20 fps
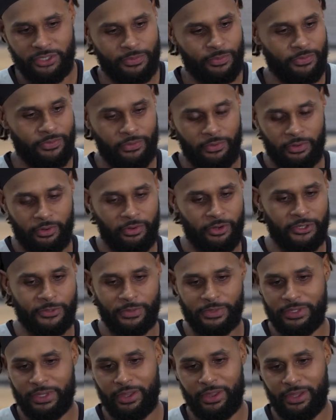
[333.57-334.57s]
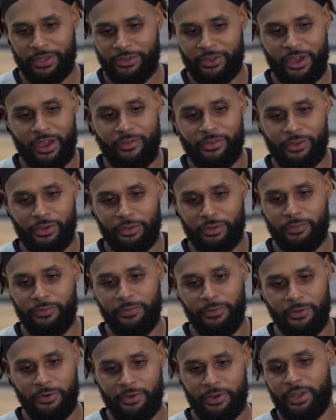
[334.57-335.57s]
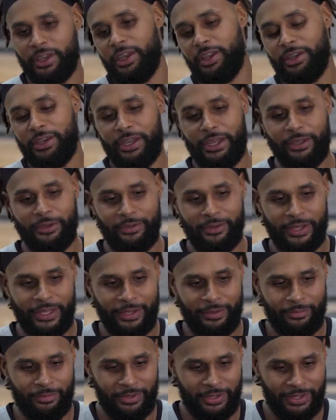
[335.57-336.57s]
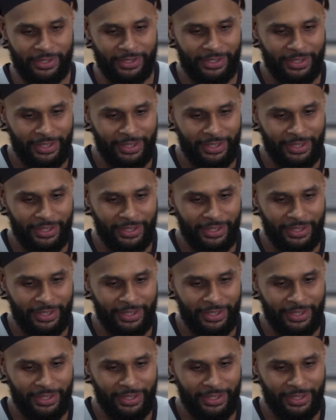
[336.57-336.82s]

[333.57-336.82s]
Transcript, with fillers: just before Christmas. I think diving on the floor and getting yelled at by